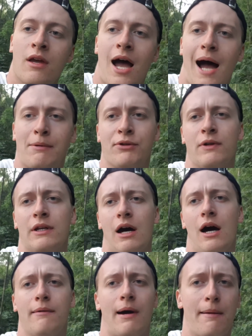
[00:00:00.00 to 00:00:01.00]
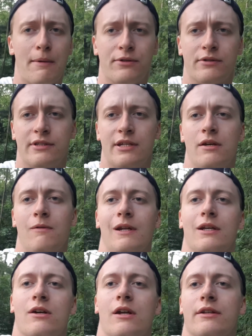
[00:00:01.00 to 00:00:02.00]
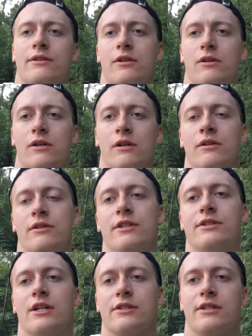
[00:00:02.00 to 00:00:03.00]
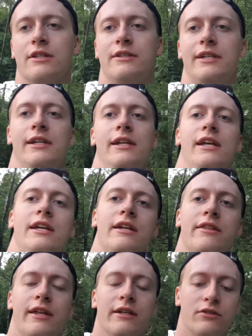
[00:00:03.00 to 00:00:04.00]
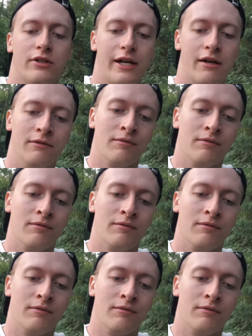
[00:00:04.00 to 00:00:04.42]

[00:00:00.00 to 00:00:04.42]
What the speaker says: I'm not really going to discuss the TDE thing today.